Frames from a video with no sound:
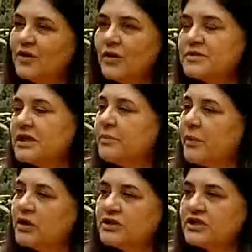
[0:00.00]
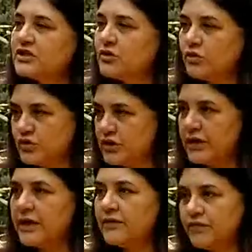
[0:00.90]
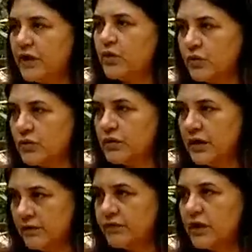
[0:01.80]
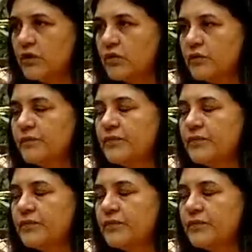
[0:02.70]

No, I'm saying the politicians go to jail if they go, mm. if they go.